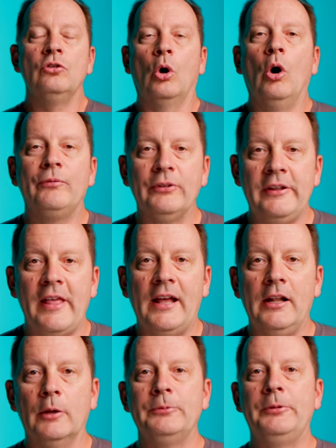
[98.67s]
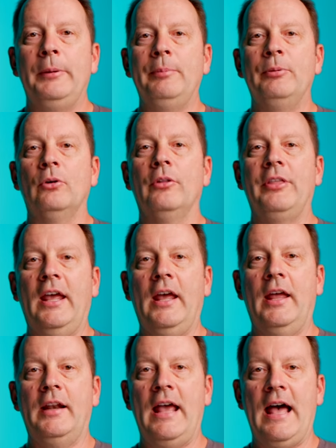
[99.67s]
So hopefully that helps people
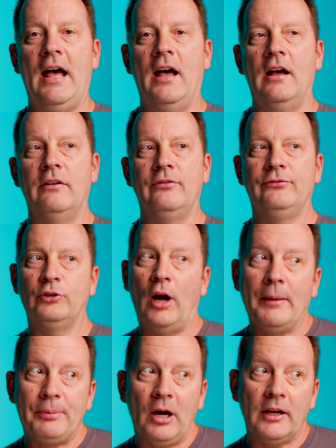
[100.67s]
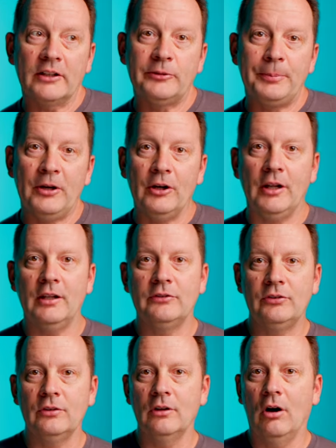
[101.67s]
that have tripod experience,